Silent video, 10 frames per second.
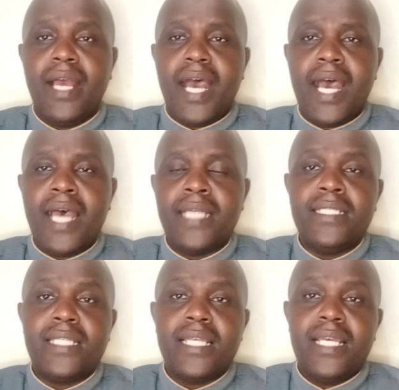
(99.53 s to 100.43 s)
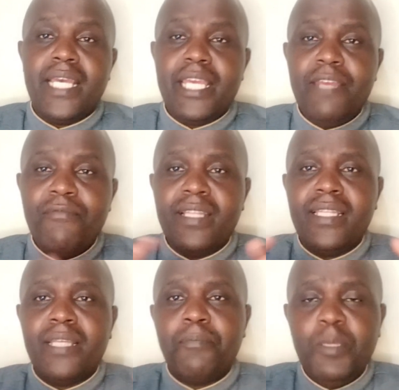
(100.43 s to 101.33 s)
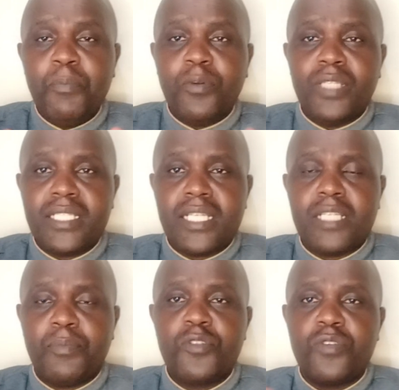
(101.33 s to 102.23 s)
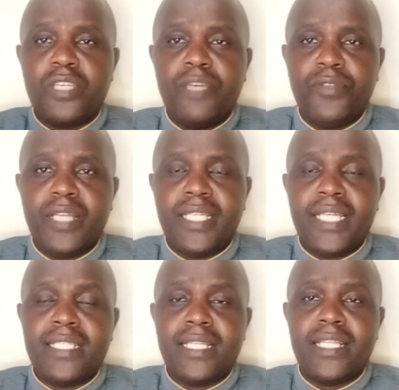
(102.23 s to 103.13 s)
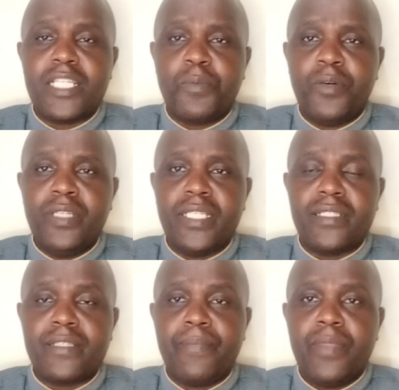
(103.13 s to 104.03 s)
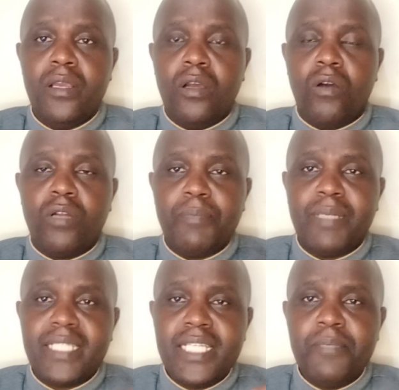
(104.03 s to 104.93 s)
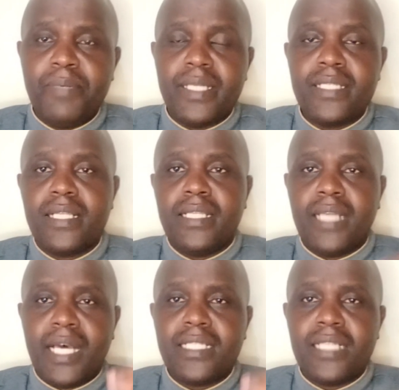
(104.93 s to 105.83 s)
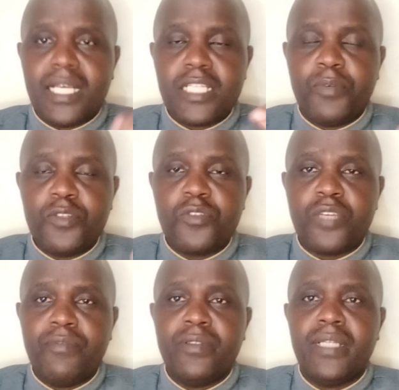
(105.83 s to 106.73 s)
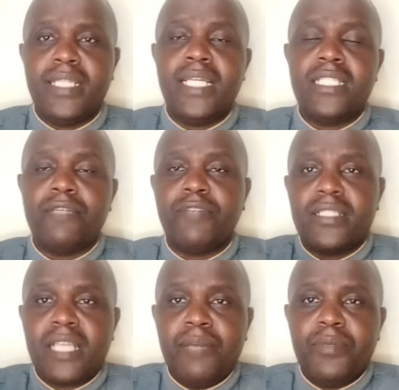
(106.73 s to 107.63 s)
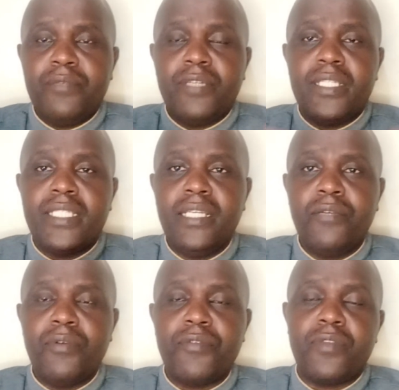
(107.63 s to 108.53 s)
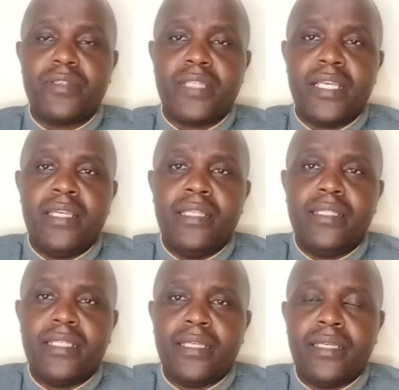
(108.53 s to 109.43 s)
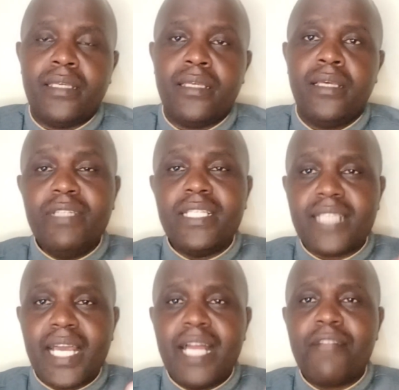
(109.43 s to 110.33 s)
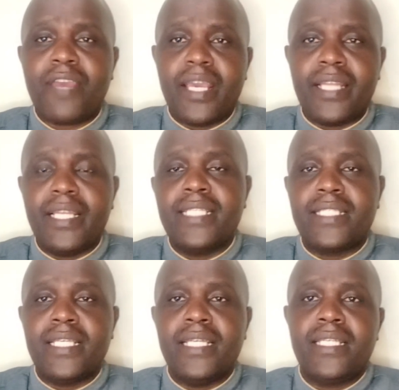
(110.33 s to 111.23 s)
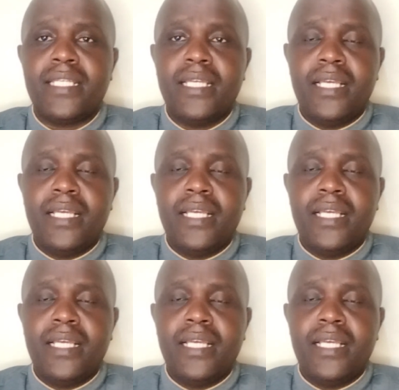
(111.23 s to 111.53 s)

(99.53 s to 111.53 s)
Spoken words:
and even the people that are supposed to give you that data, the respondents or the participants that are supposed to give you that data. For example, if you're dealing with, say, if it is a healthcare related